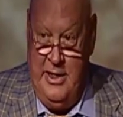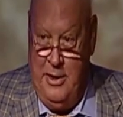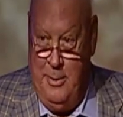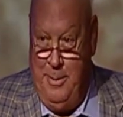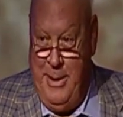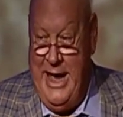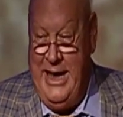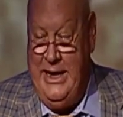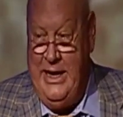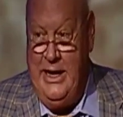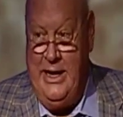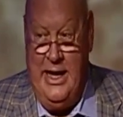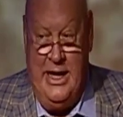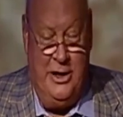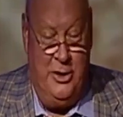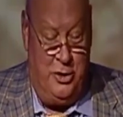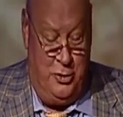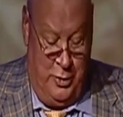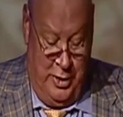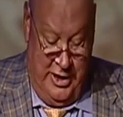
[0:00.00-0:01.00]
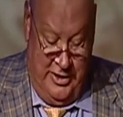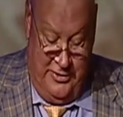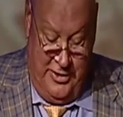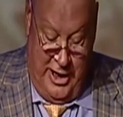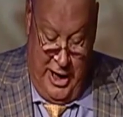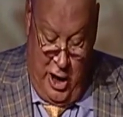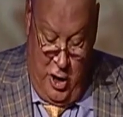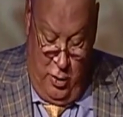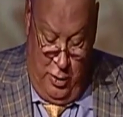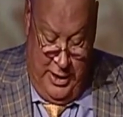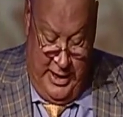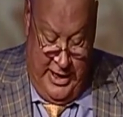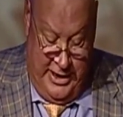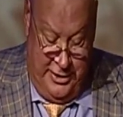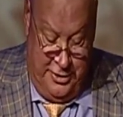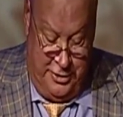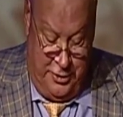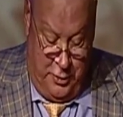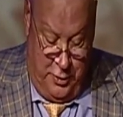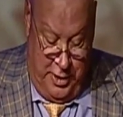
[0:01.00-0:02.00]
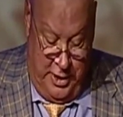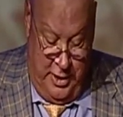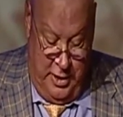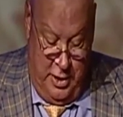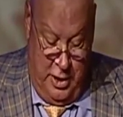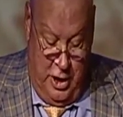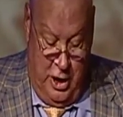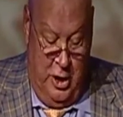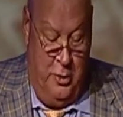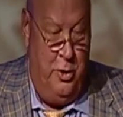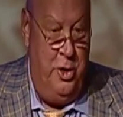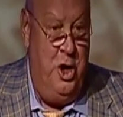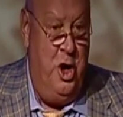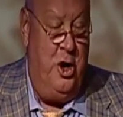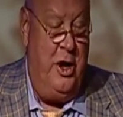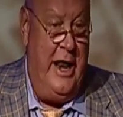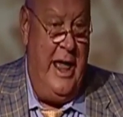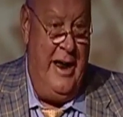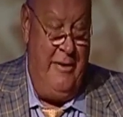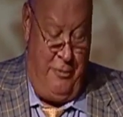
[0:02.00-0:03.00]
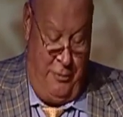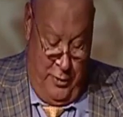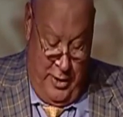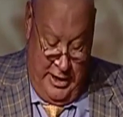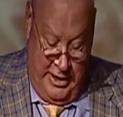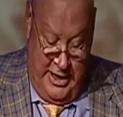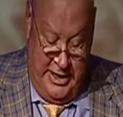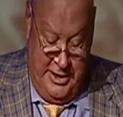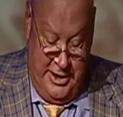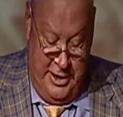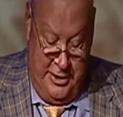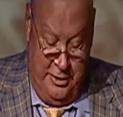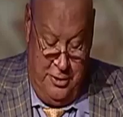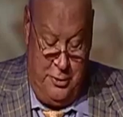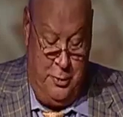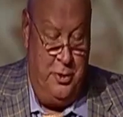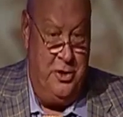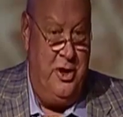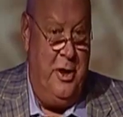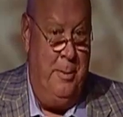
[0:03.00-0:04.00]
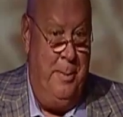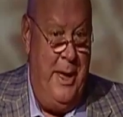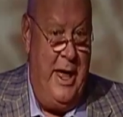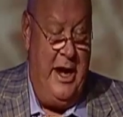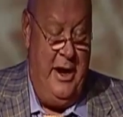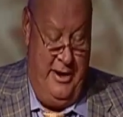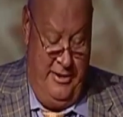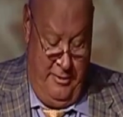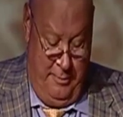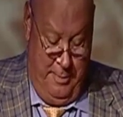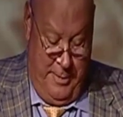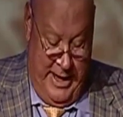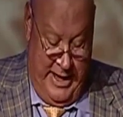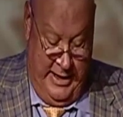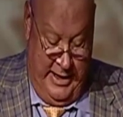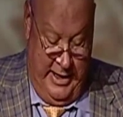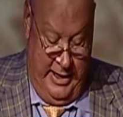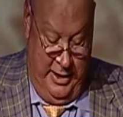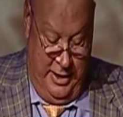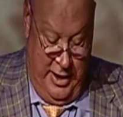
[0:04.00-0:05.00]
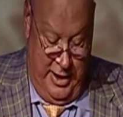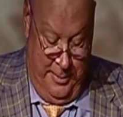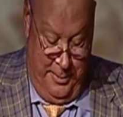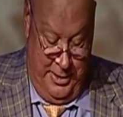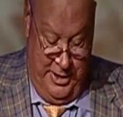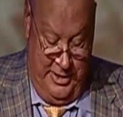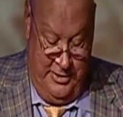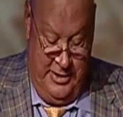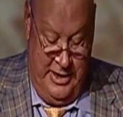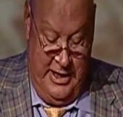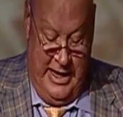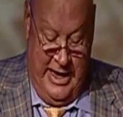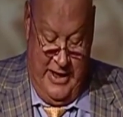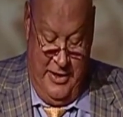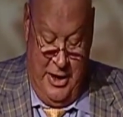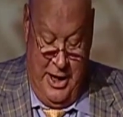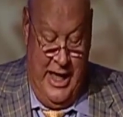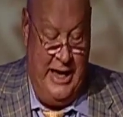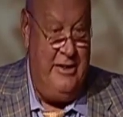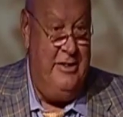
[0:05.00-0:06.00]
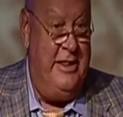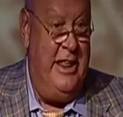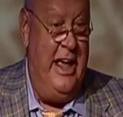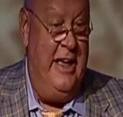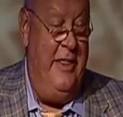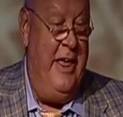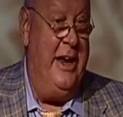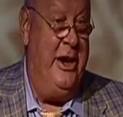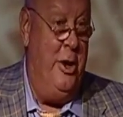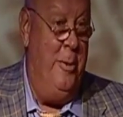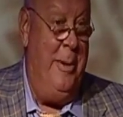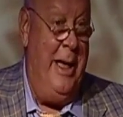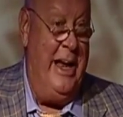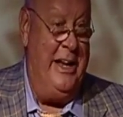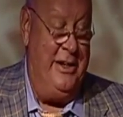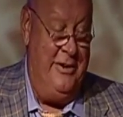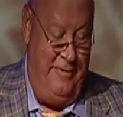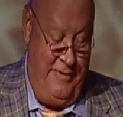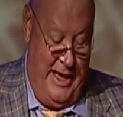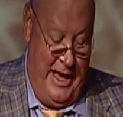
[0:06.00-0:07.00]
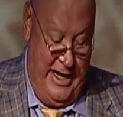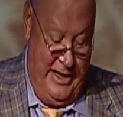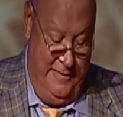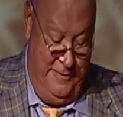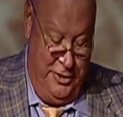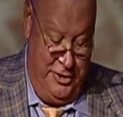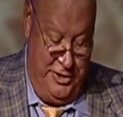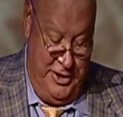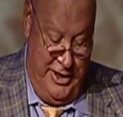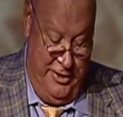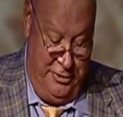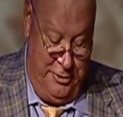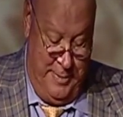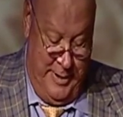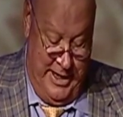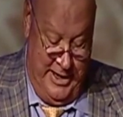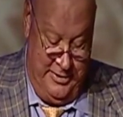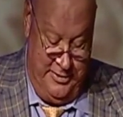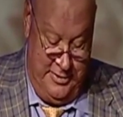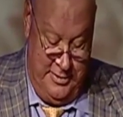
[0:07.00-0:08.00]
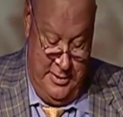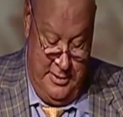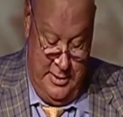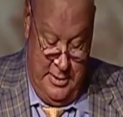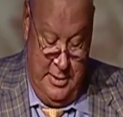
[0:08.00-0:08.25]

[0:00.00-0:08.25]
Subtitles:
The baking industry is the only industry where you can have friendly dinners with competitive baking companies, and the next day they go back to fighting for shelf space.